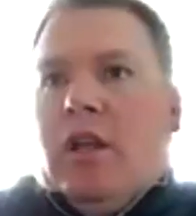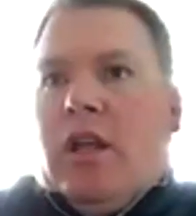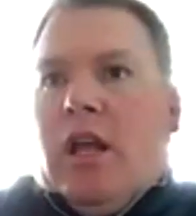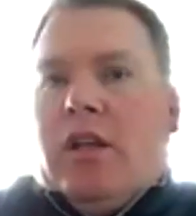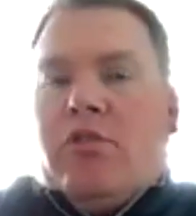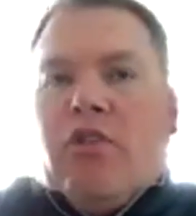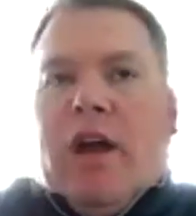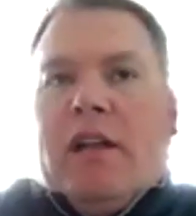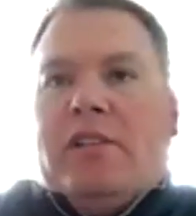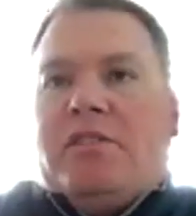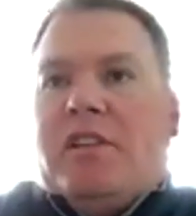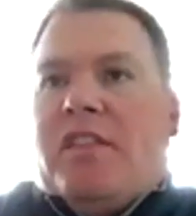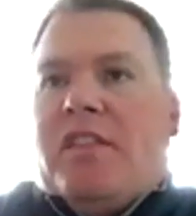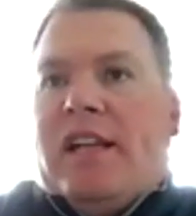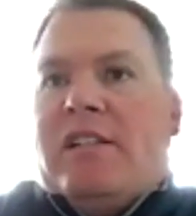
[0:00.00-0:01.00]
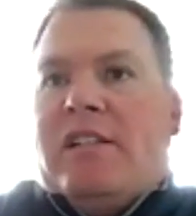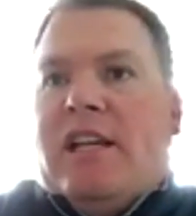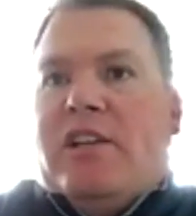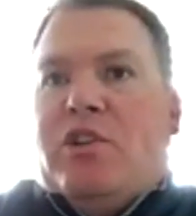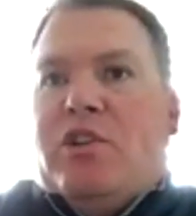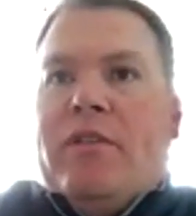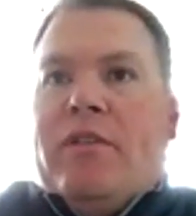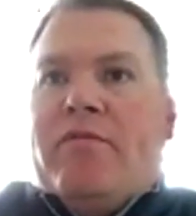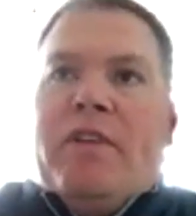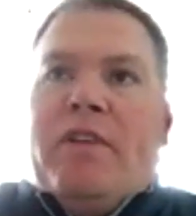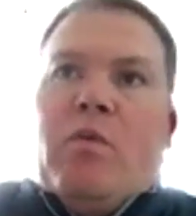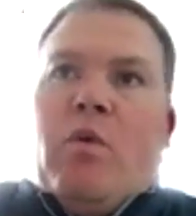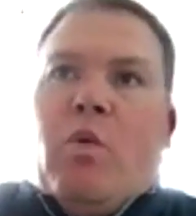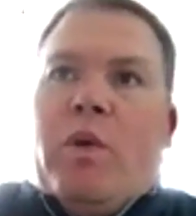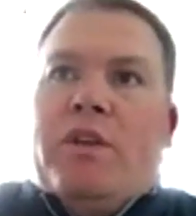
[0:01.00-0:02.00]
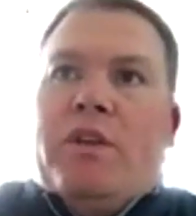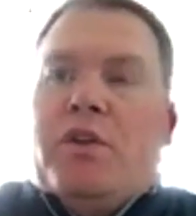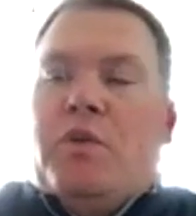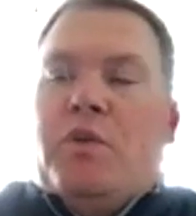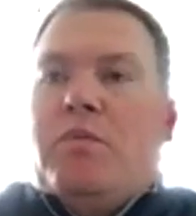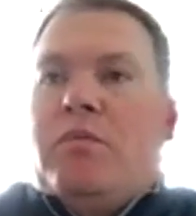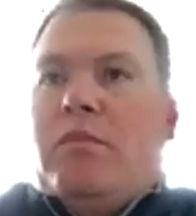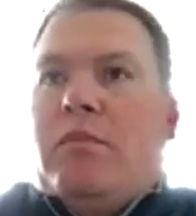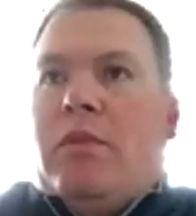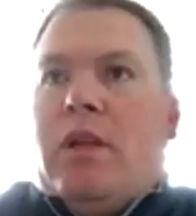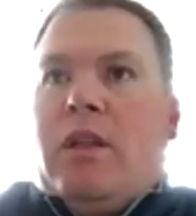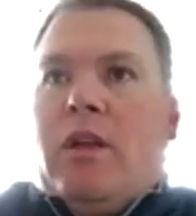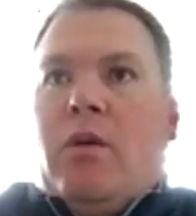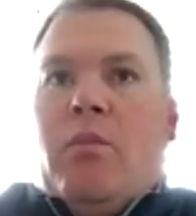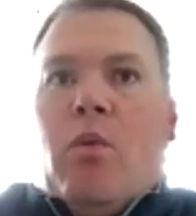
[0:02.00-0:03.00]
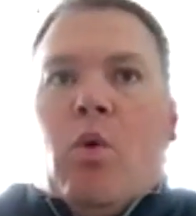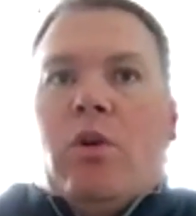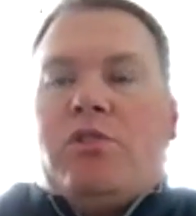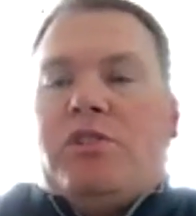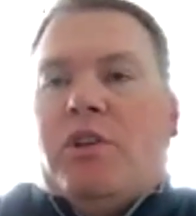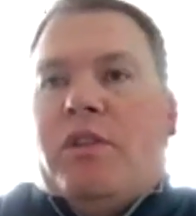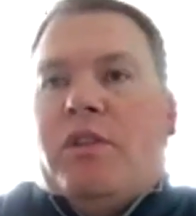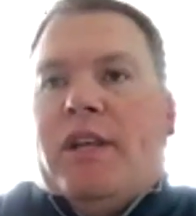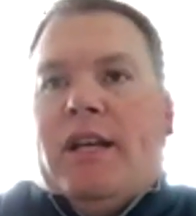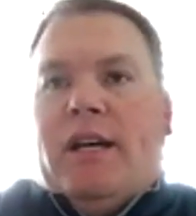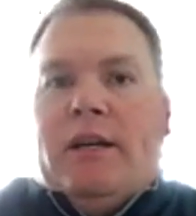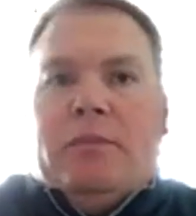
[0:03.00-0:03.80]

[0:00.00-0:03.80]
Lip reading: trying to see things they do that fit what we do, you know, more so than,